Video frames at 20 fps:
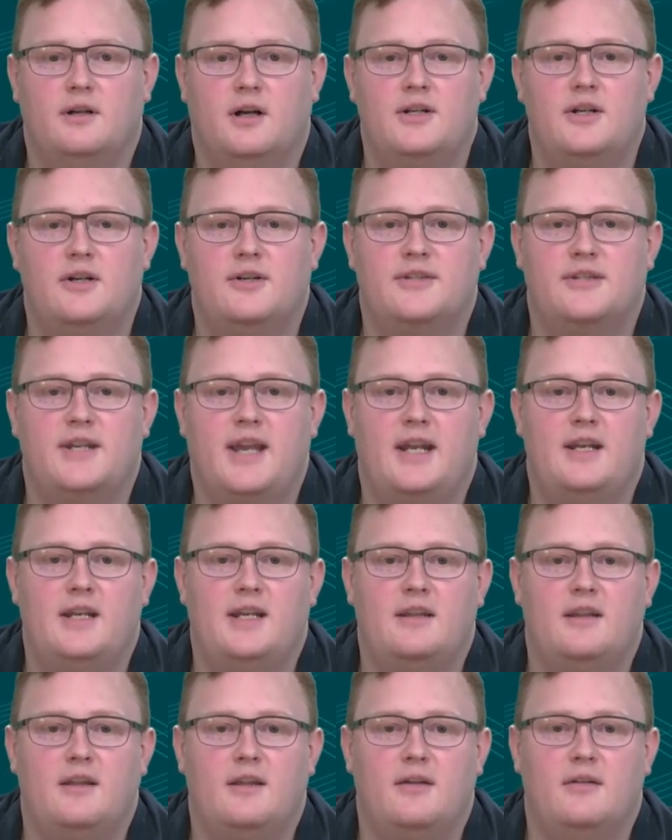
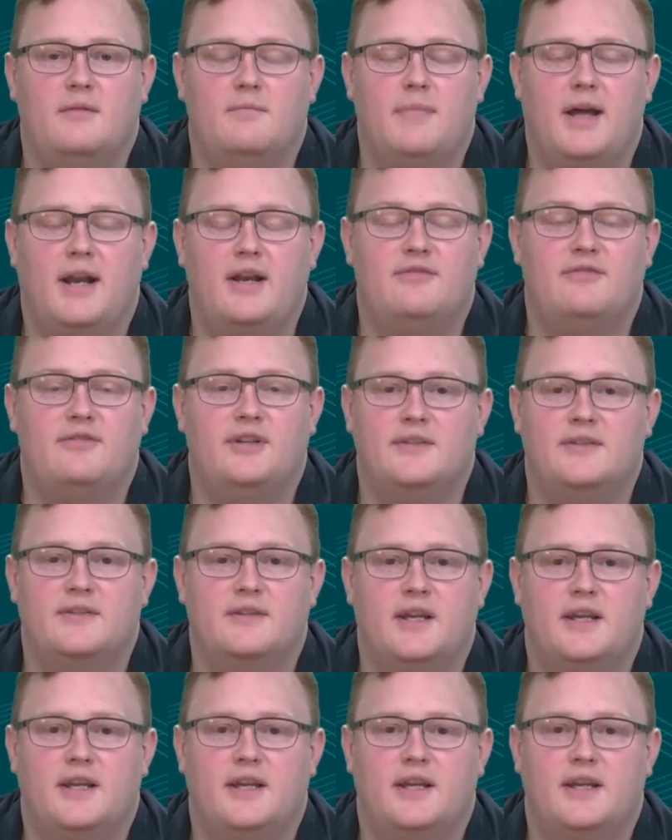understanding the benefits